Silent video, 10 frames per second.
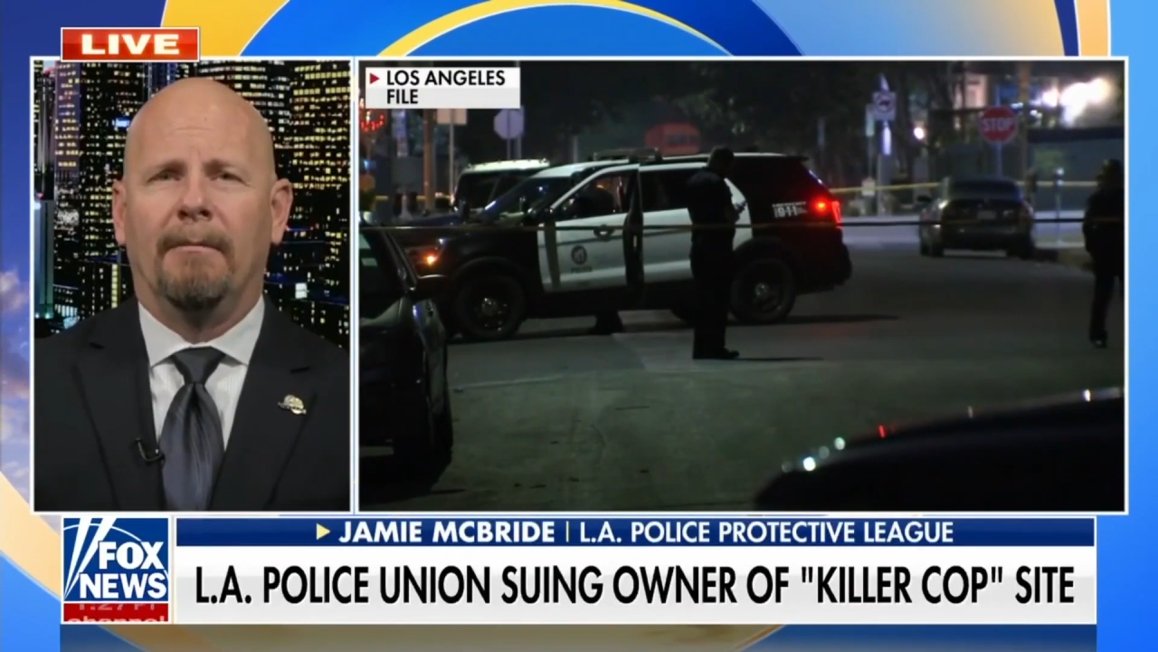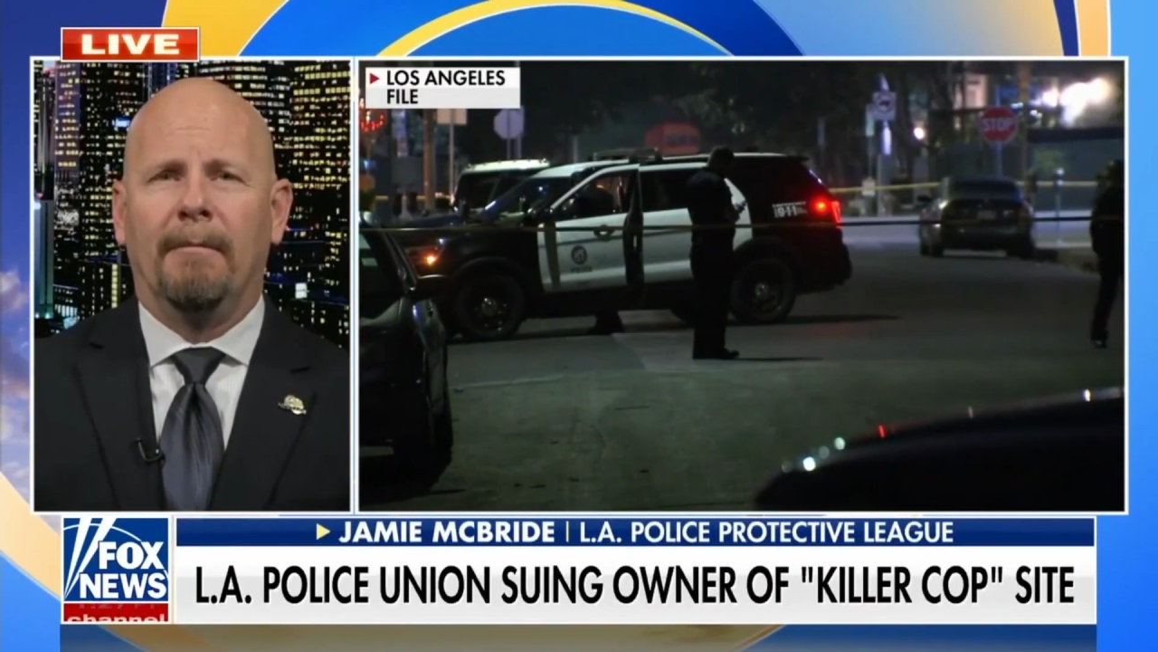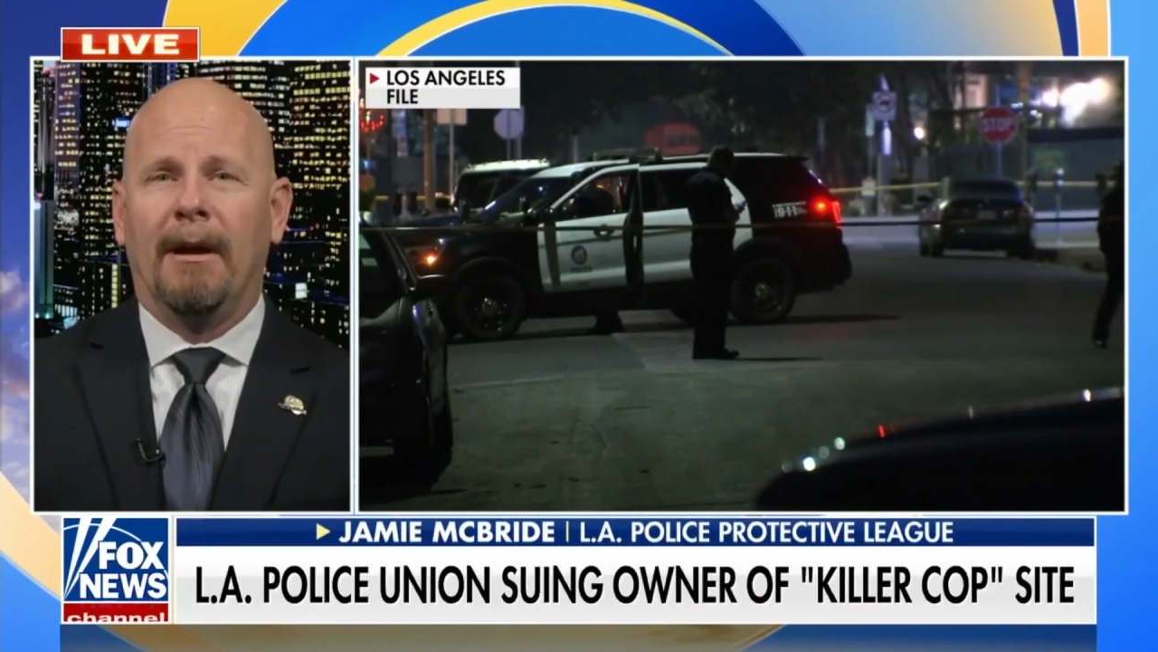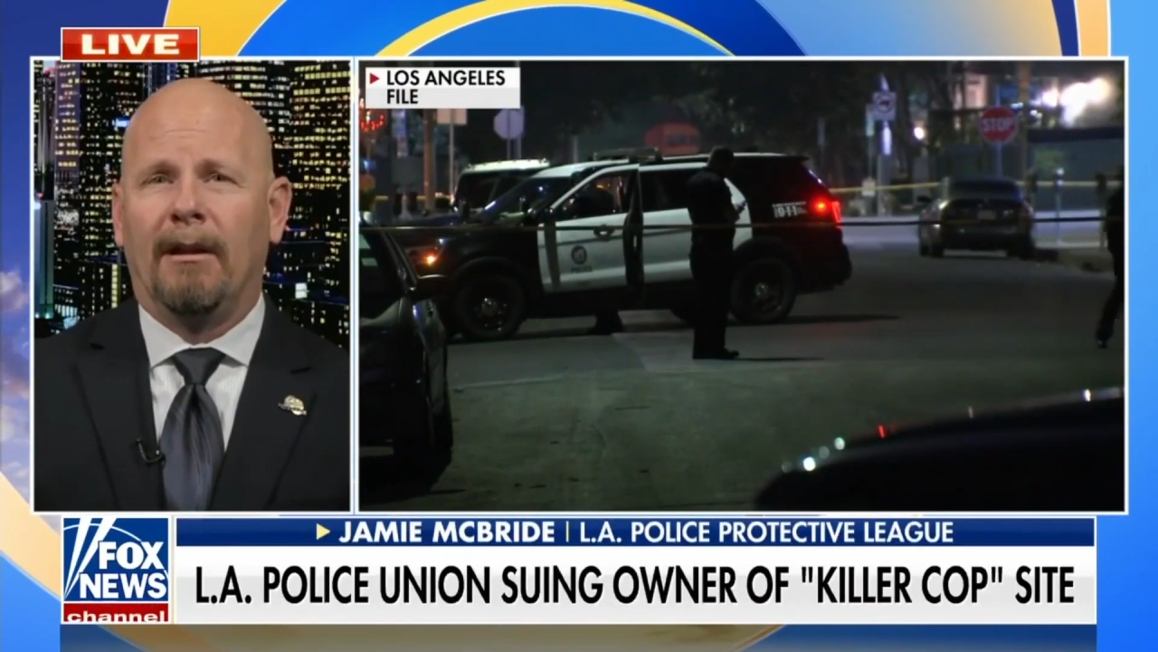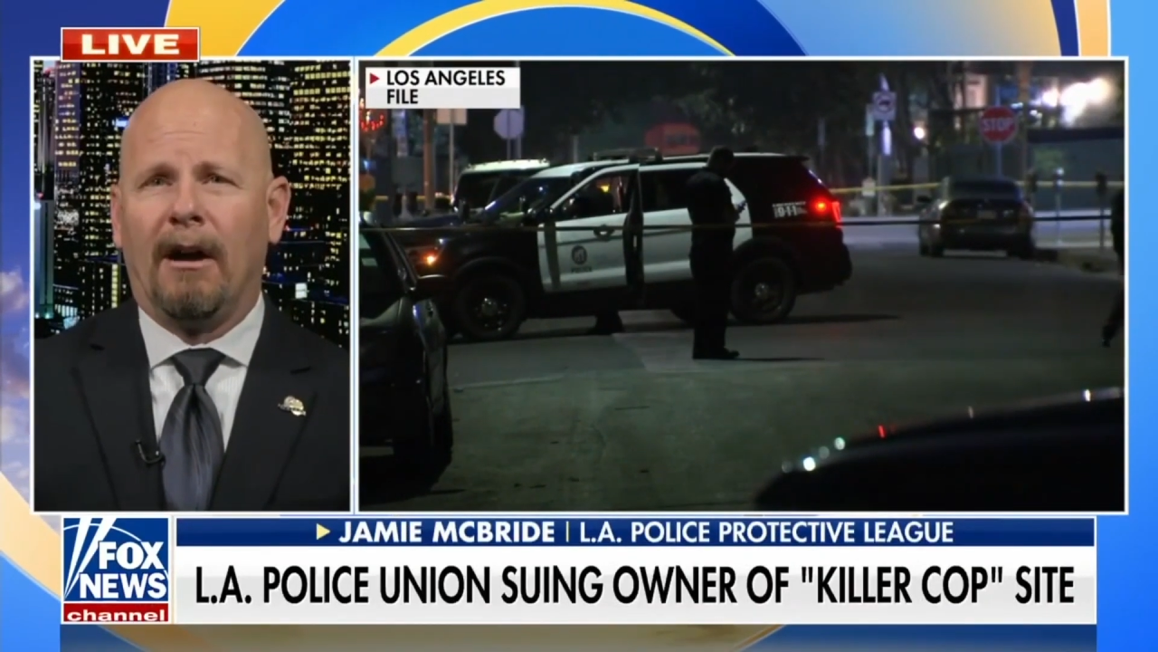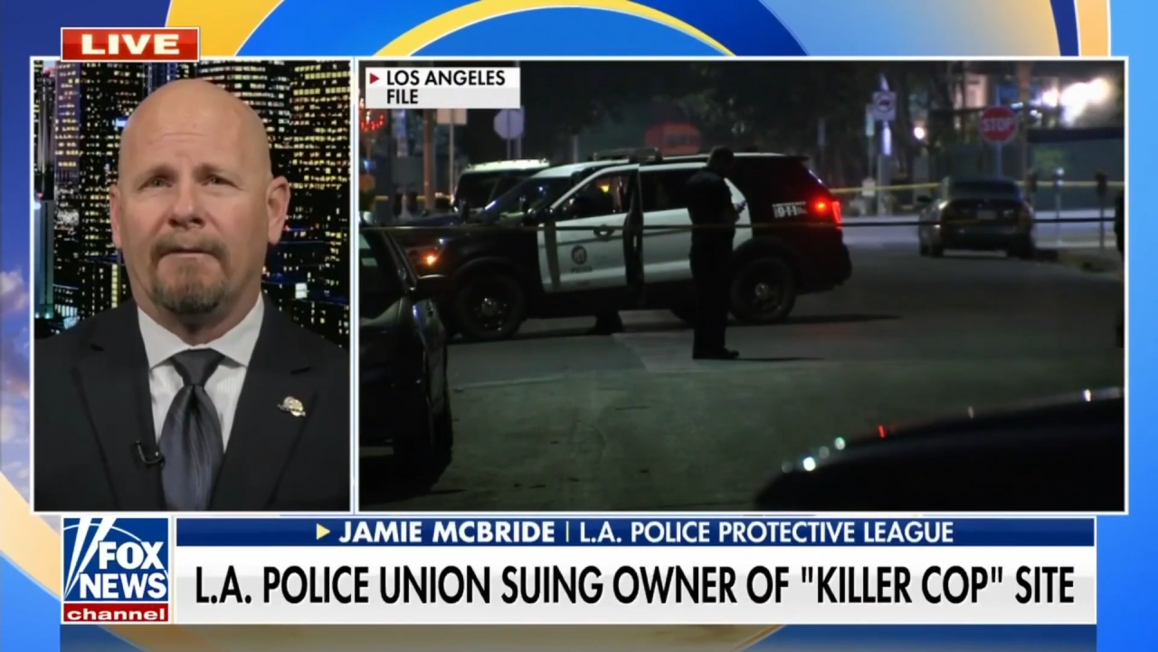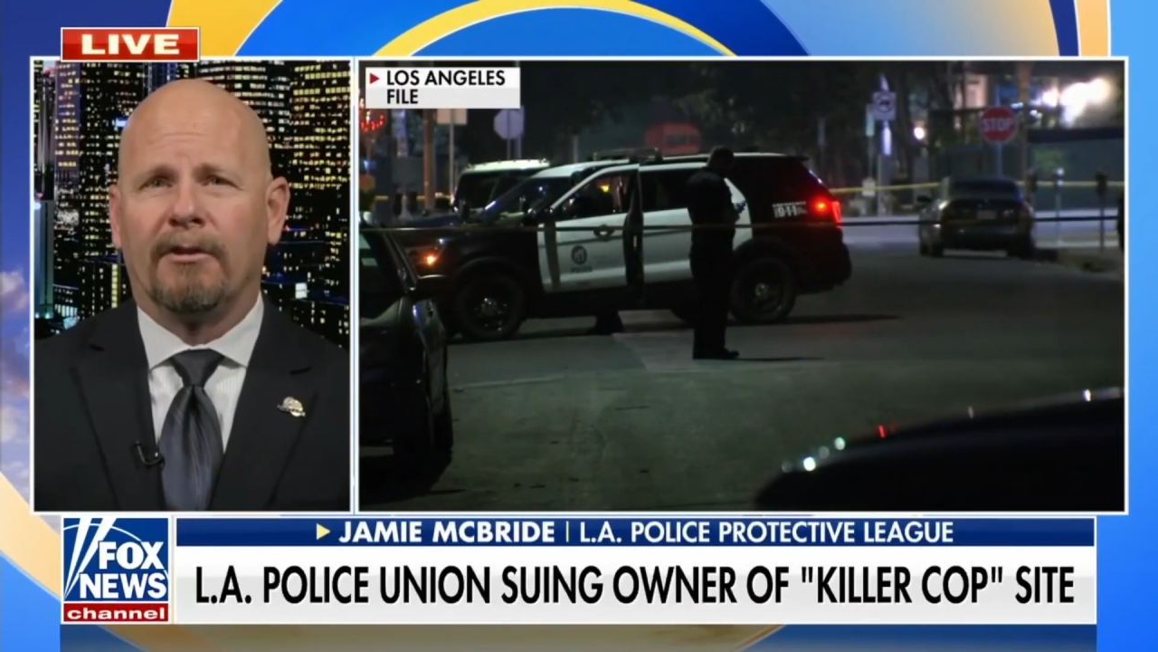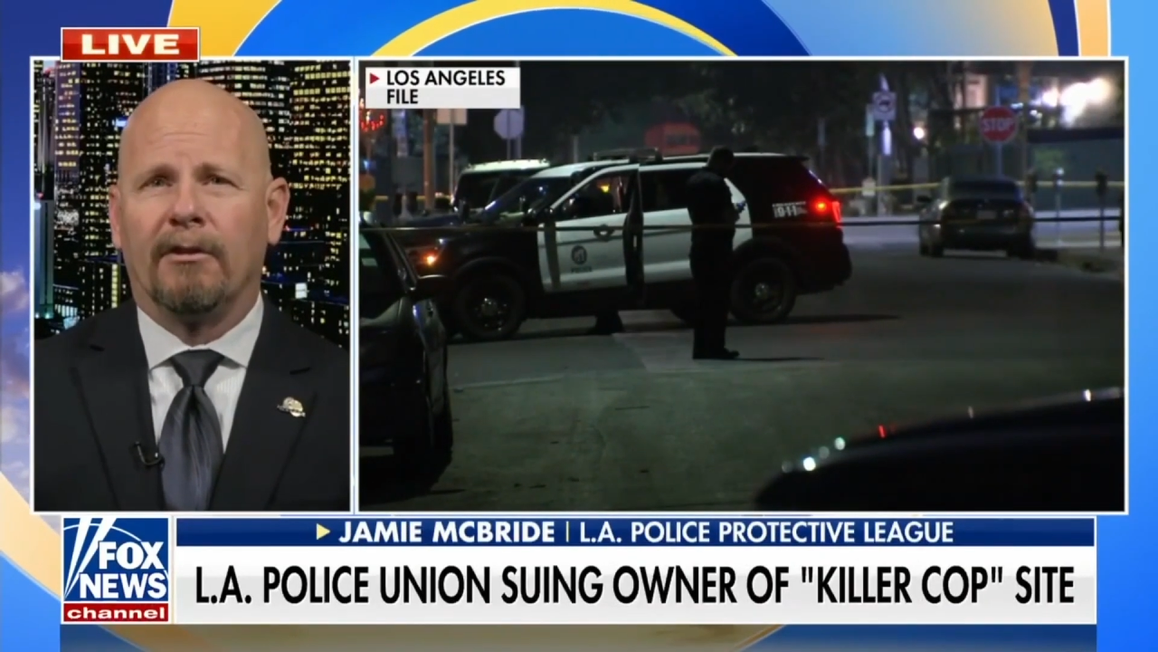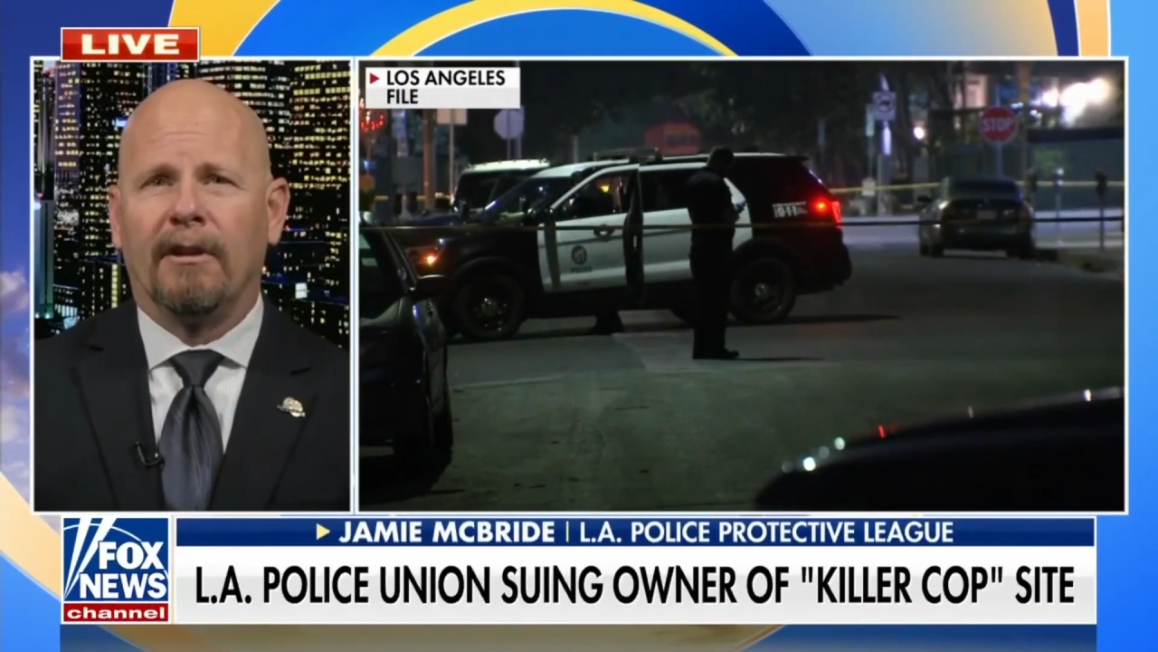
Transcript: male officer